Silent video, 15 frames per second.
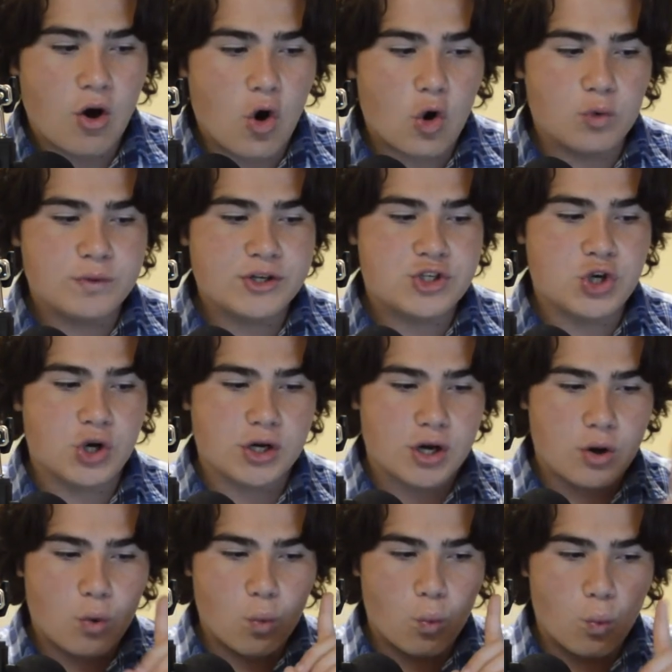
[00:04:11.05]
only took
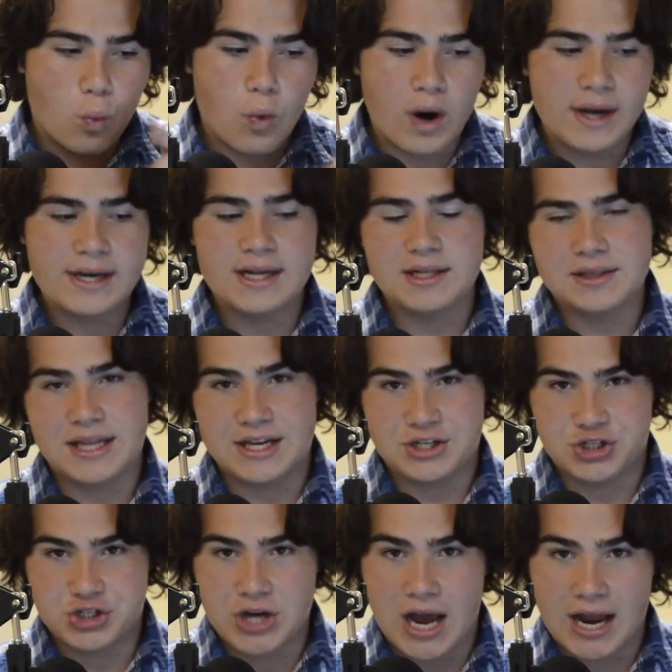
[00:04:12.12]
1 less
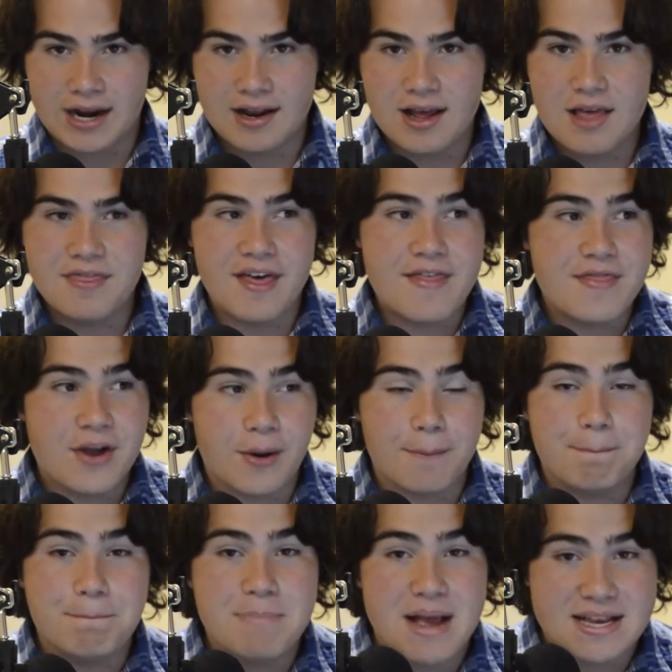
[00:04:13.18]
shot than their
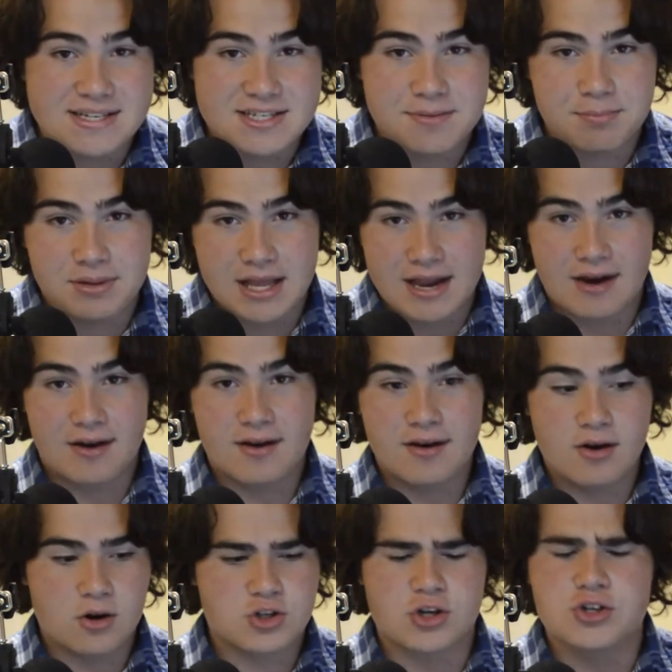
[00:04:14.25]
best player.
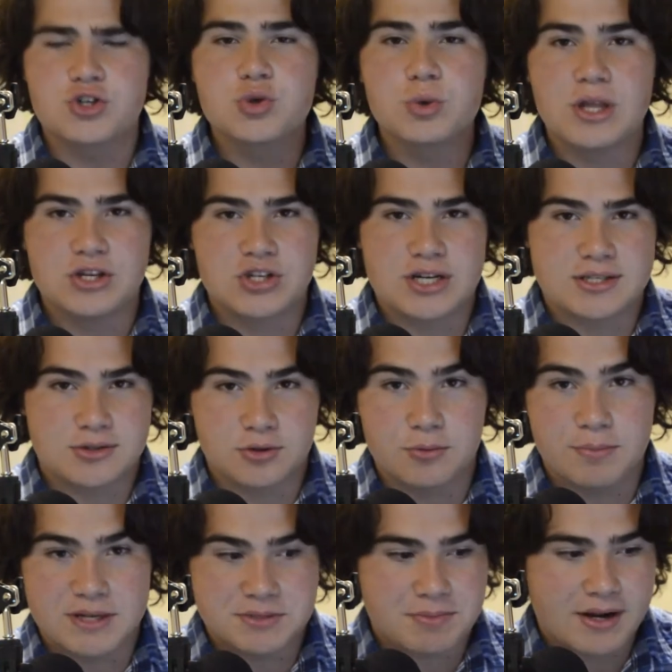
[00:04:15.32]
2 less shots than their
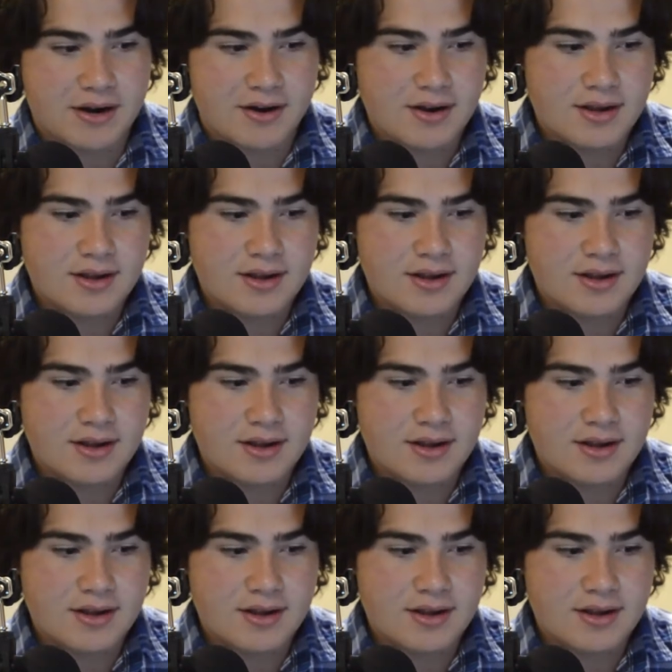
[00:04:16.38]
best player.